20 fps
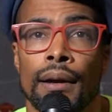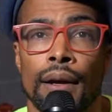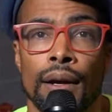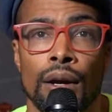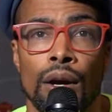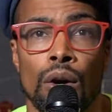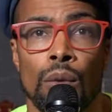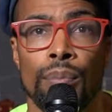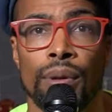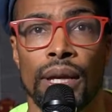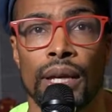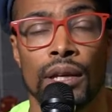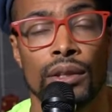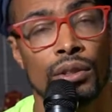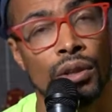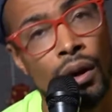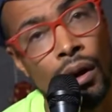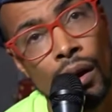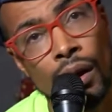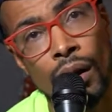Go play
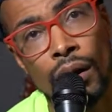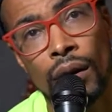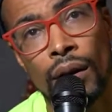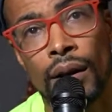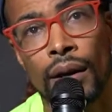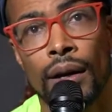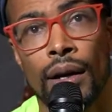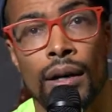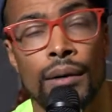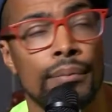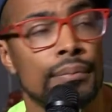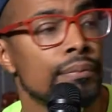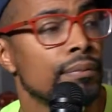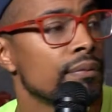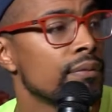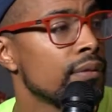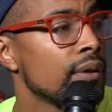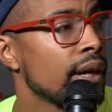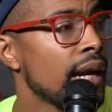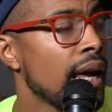guitar
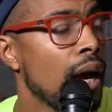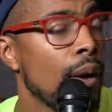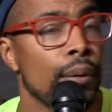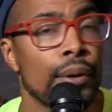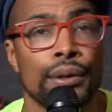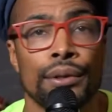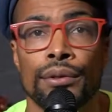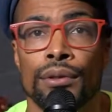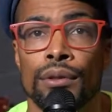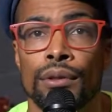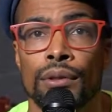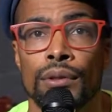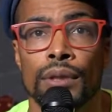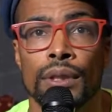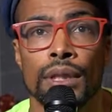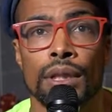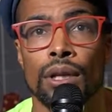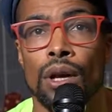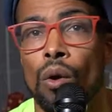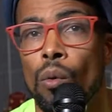for an hour or two,
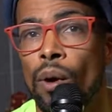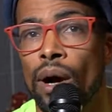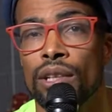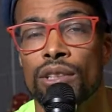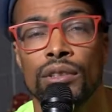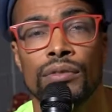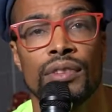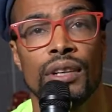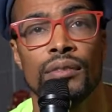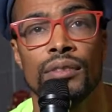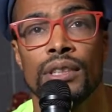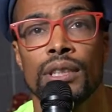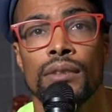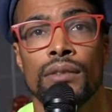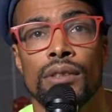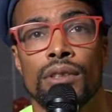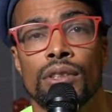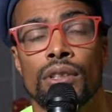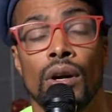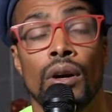and go watch your favorite
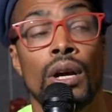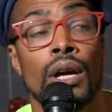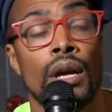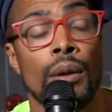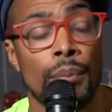TV show.